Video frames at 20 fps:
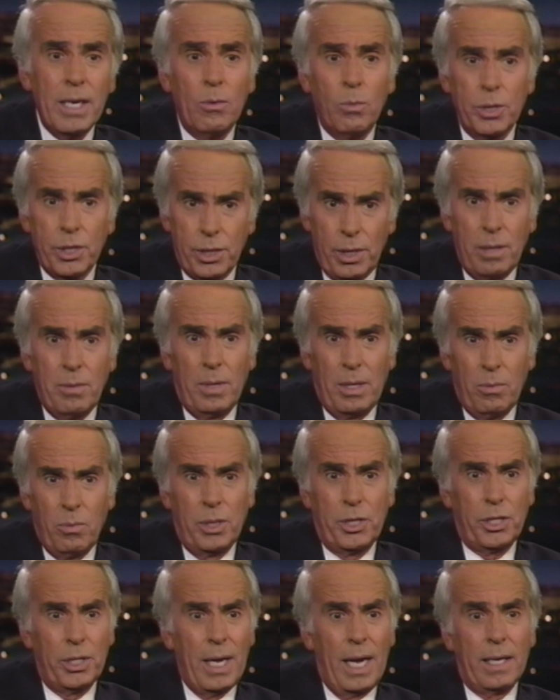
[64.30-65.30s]
It was it, it
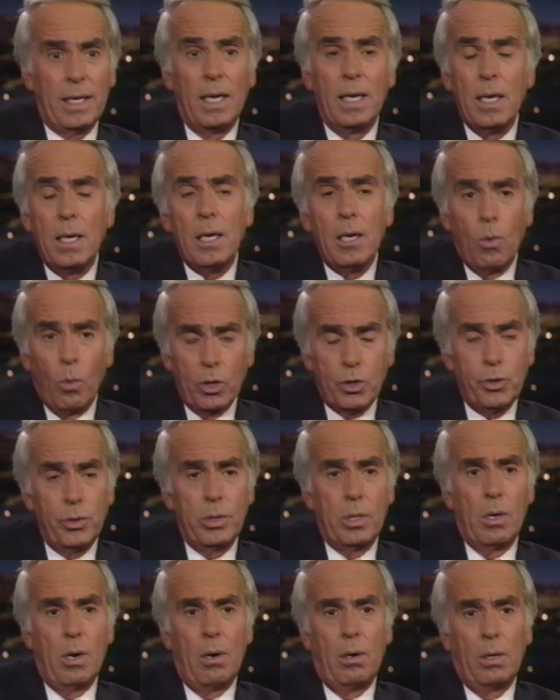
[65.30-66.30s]
was not what
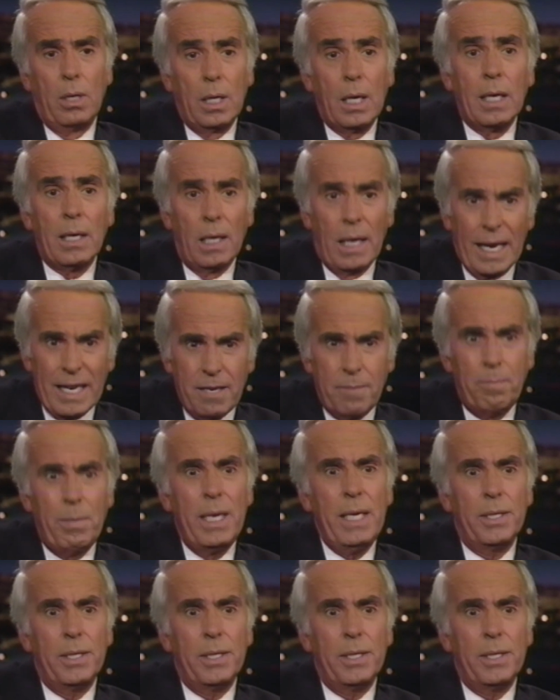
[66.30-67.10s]
you'd call a light piece. It's